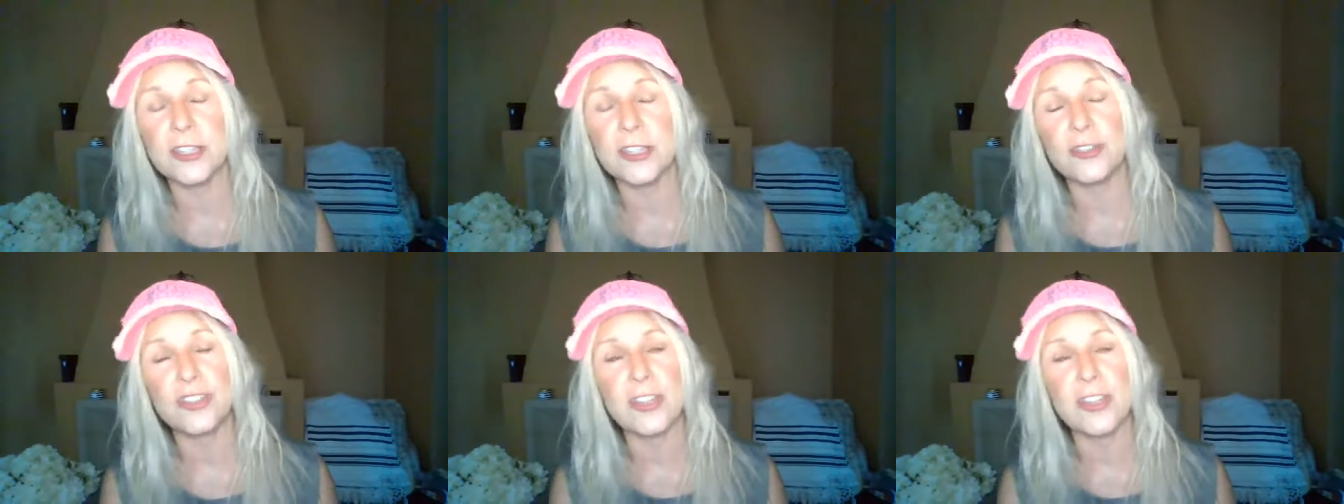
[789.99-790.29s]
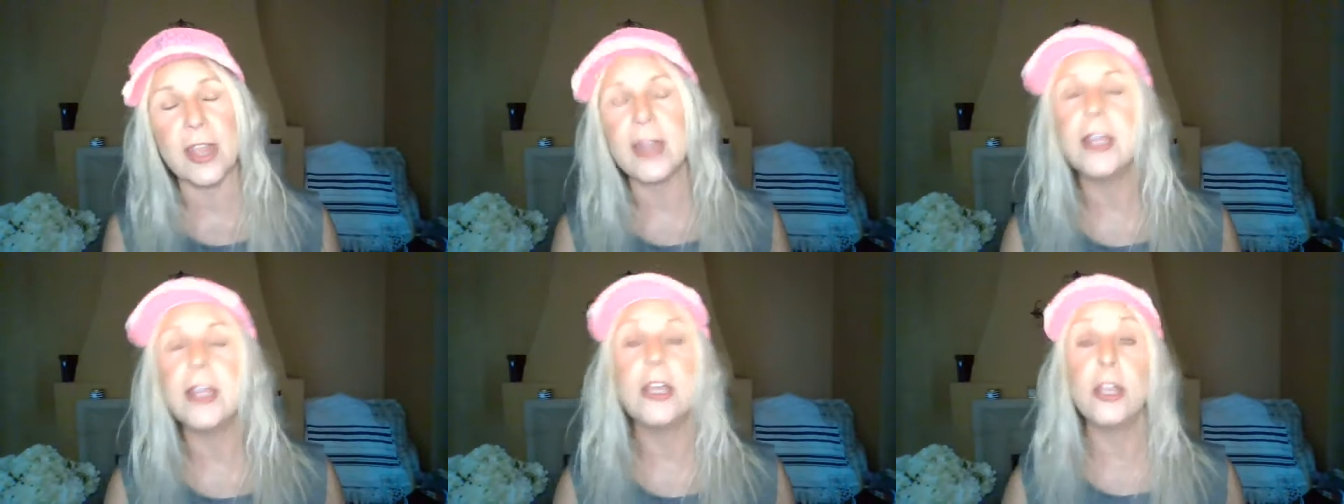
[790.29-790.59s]
You
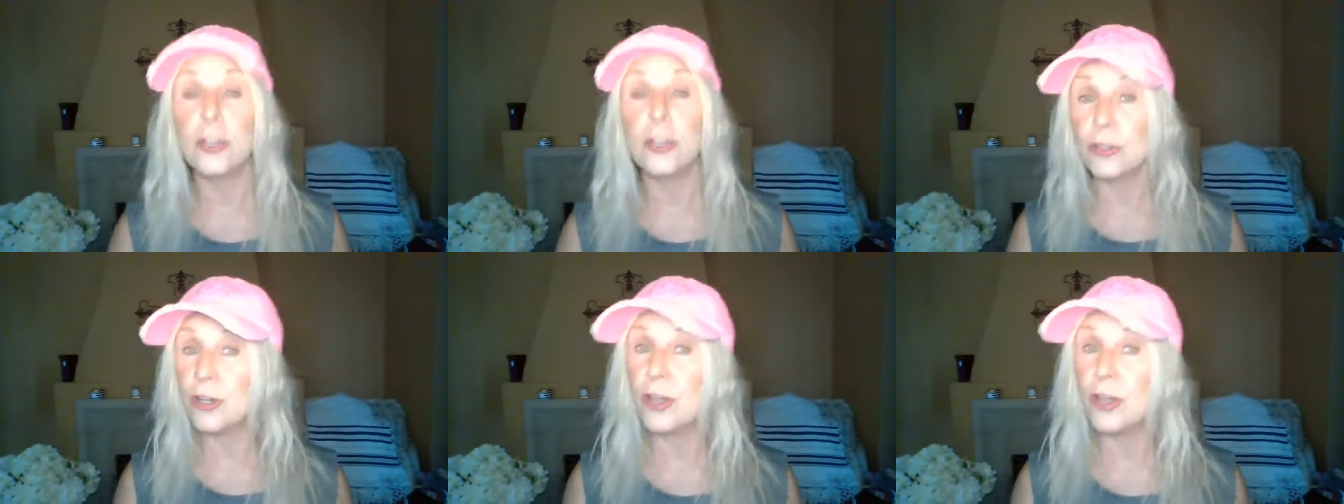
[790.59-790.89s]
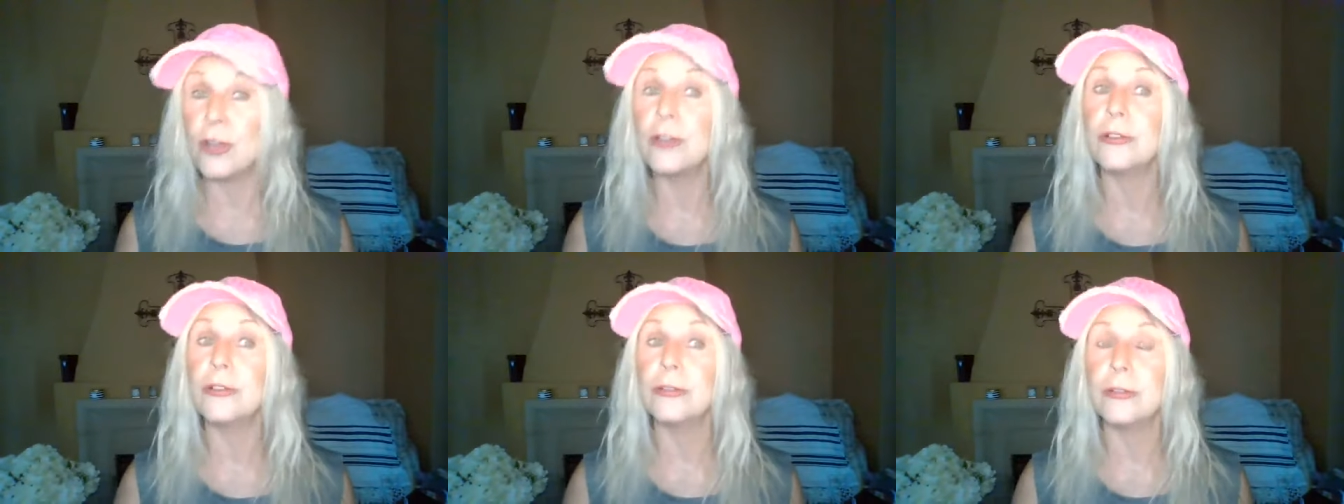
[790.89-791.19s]
said,
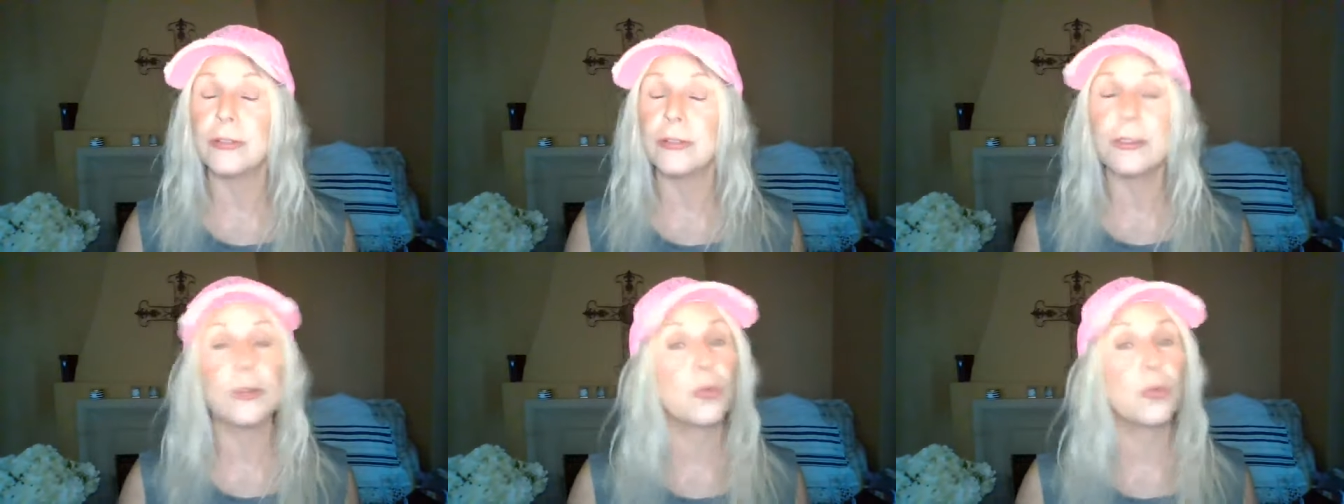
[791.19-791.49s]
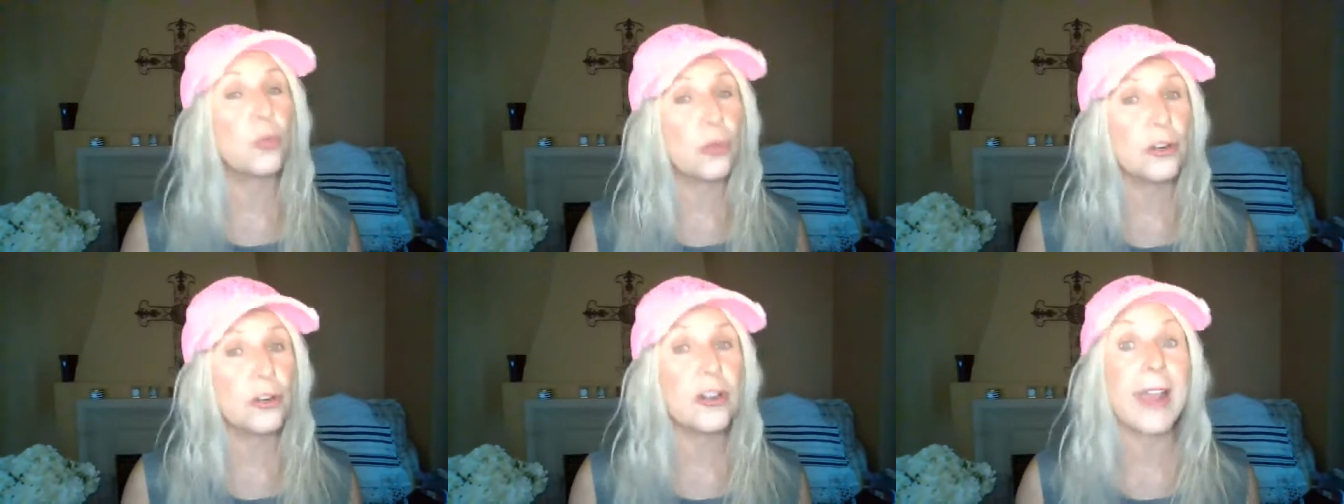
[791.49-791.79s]
no, the
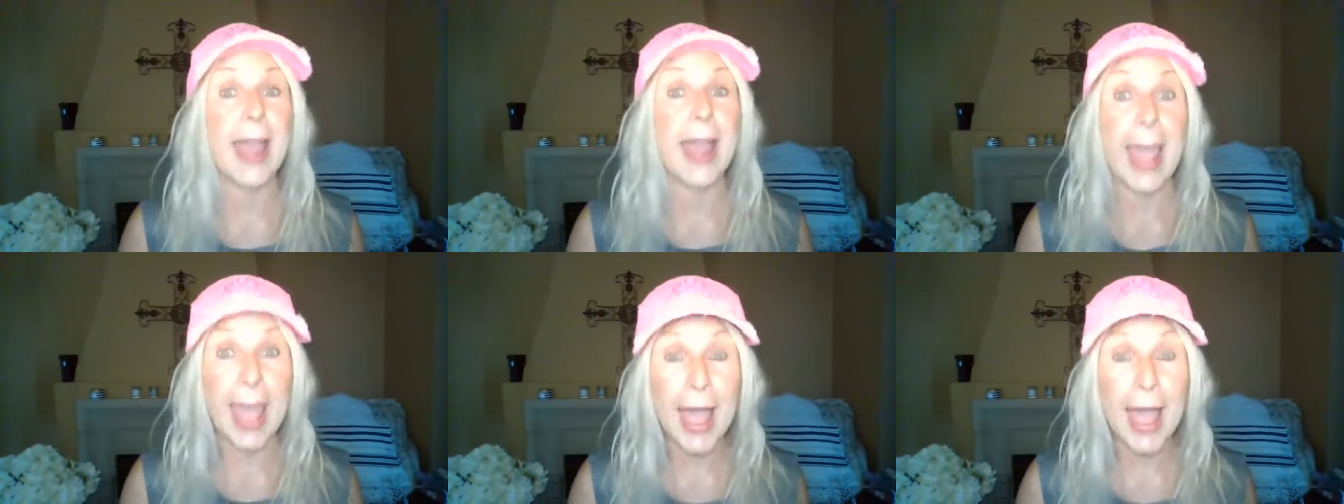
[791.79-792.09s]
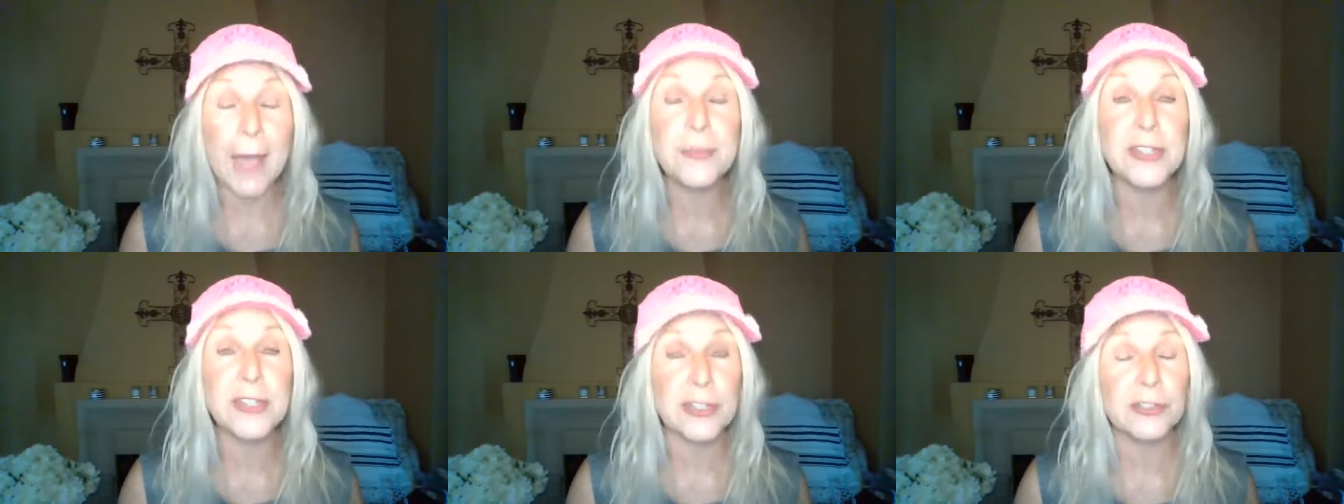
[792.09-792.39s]
word
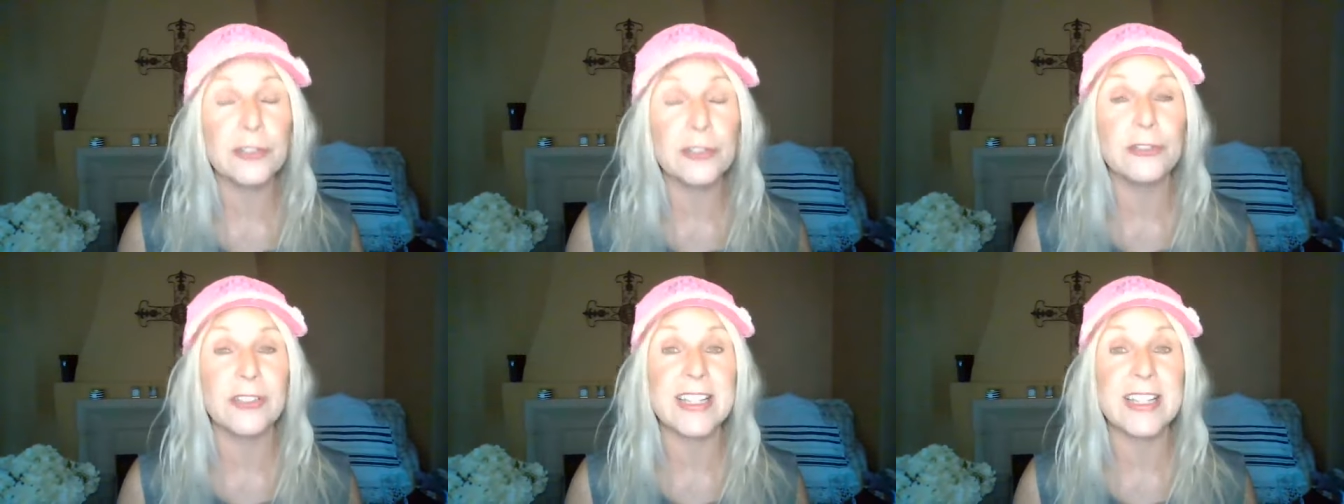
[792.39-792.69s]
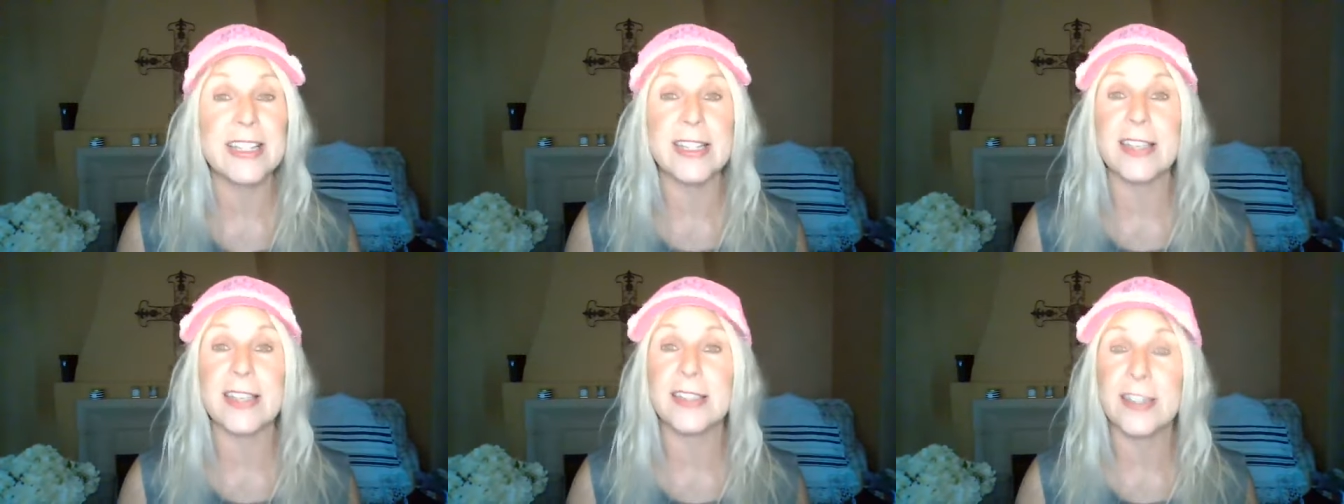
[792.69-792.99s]
absolutely
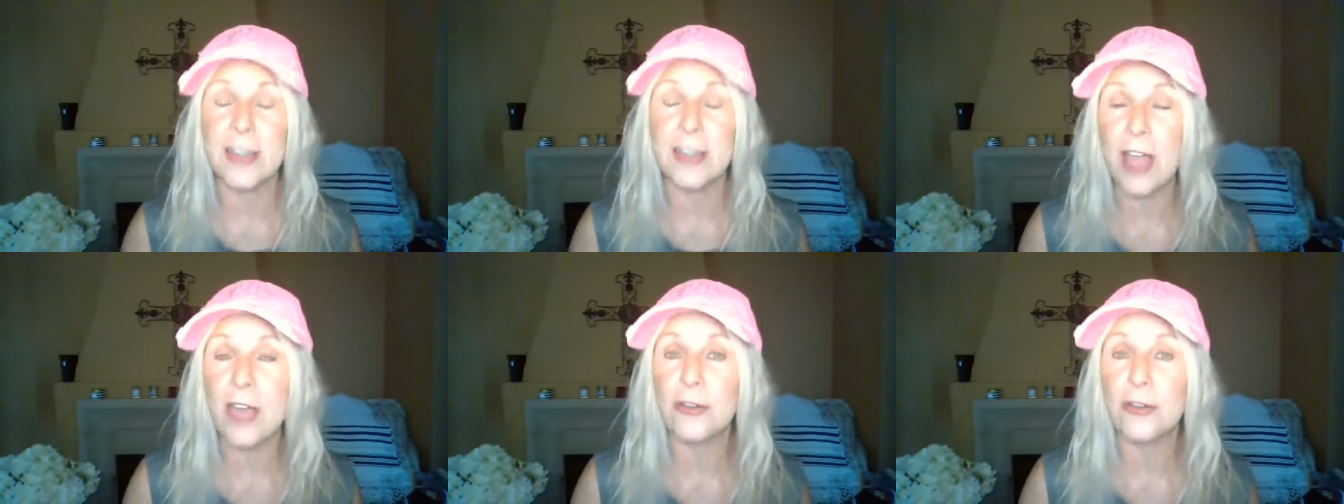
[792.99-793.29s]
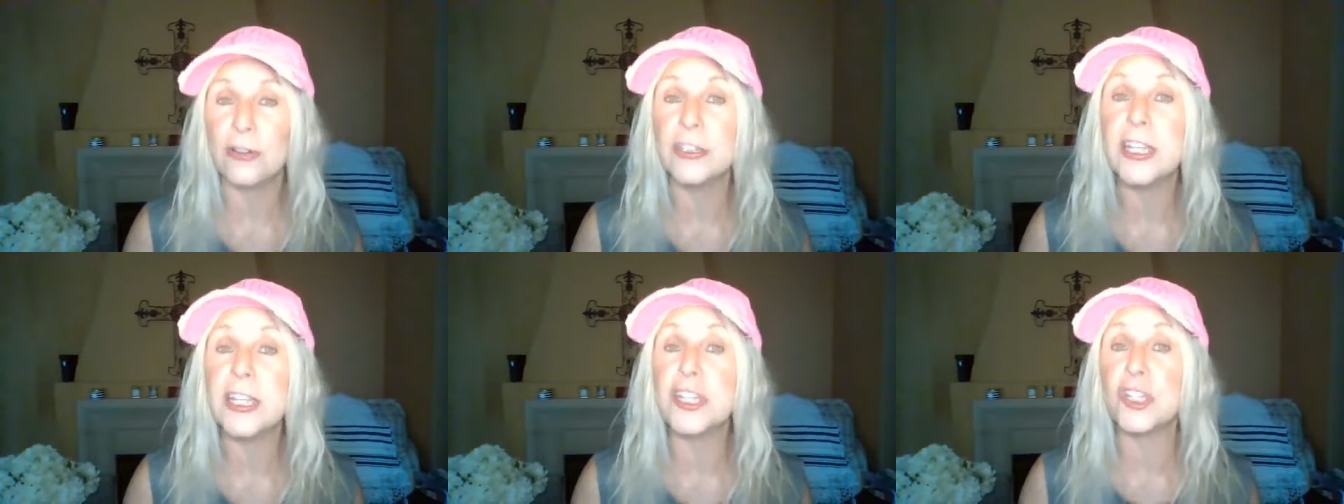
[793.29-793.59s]
says not
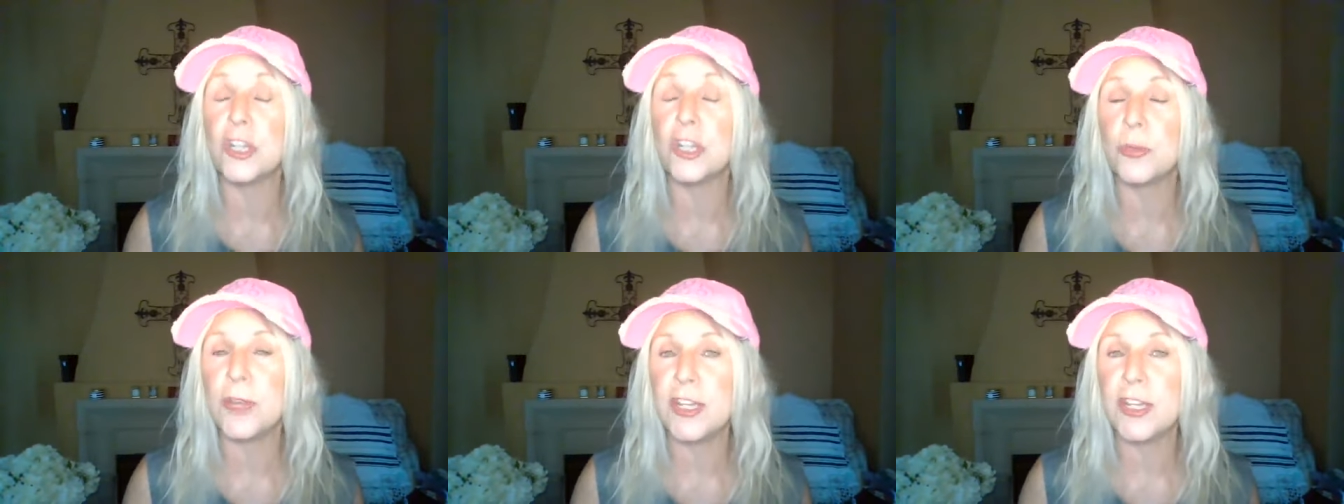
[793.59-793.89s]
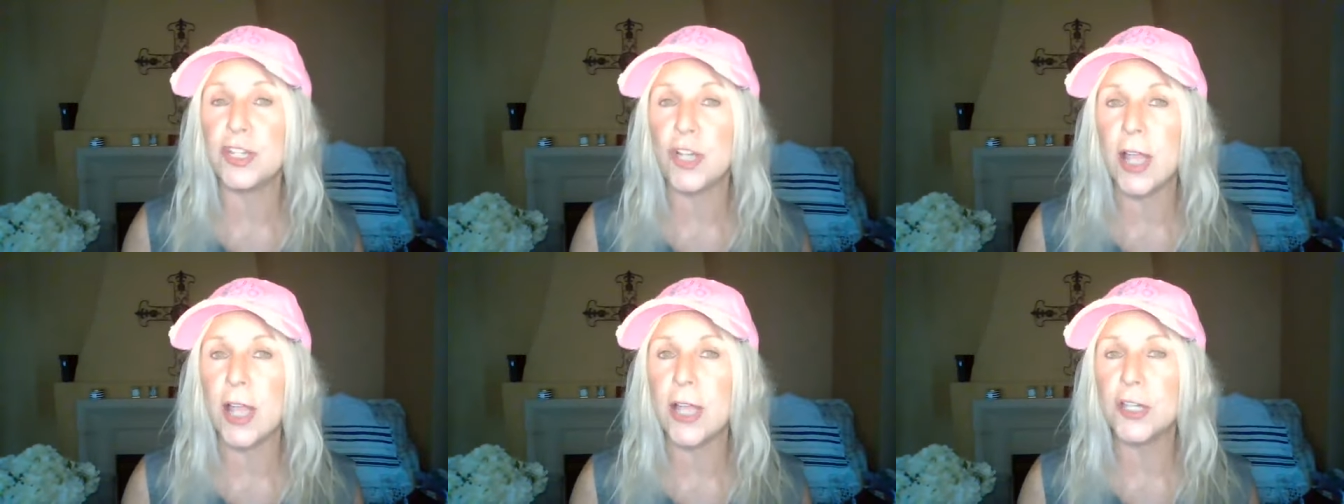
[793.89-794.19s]
only should we
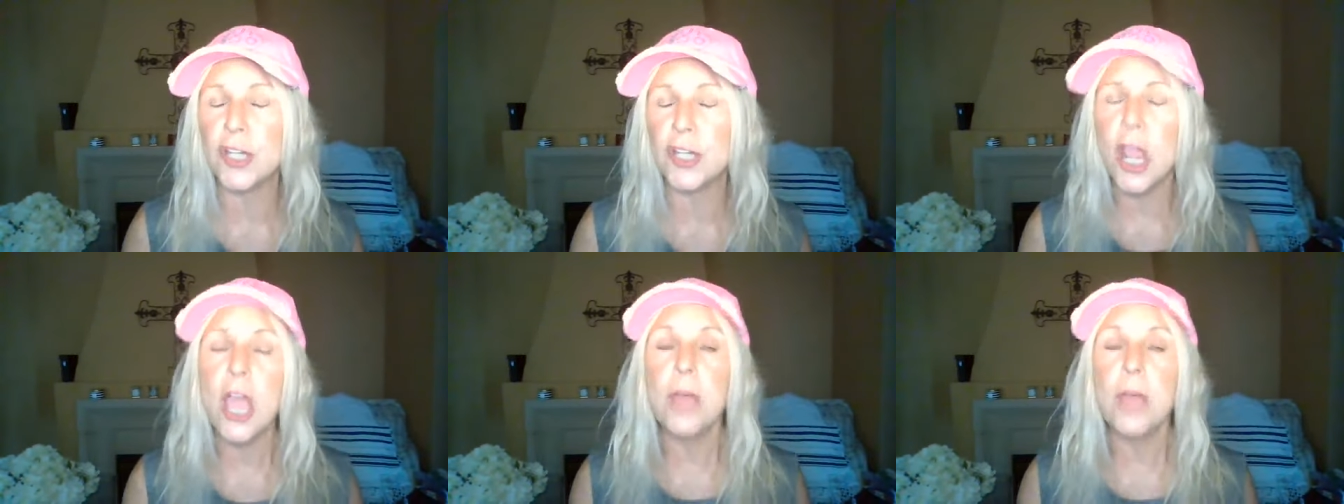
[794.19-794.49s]
judge,